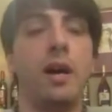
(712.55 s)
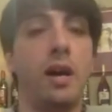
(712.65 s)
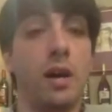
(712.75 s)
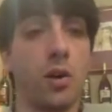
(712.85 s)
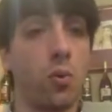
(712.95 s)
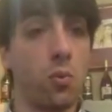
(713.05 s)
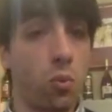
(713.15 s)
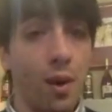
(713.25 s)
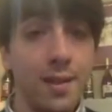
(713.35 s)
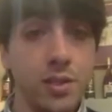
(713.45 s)
uh,
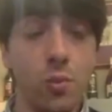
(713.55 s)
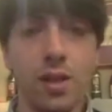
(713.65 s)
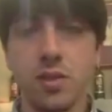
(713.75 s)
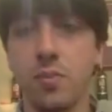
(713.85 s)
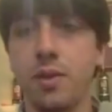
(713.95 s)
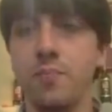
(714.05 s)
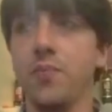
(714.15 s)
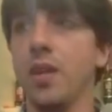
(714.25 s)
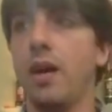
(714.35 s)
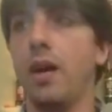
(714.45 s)
quality ones, but
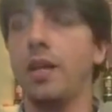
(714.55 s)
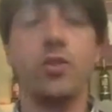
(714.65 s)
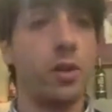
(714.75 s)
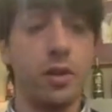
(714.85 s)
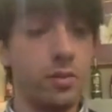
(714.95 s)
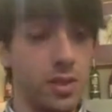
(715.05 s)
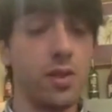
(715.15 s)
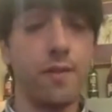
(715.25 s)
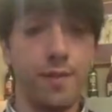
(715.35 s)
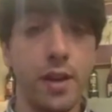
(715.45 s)
uh, in general,
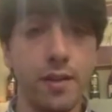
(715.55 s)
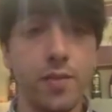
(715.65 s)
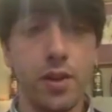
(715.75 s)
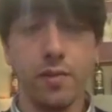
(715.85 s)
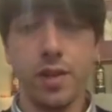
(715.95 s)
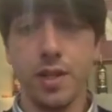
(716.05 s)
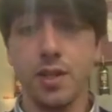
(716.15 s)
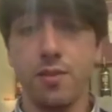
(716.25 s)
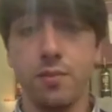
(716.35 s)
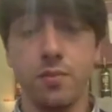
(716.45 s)
these are very, very, very
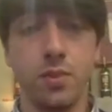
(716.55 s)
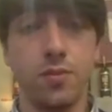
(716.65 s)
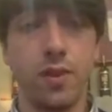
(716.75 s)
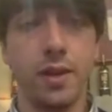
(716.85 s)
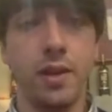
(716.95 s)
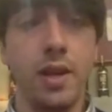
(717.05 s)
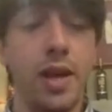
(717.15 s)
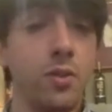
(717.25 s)
easy to find.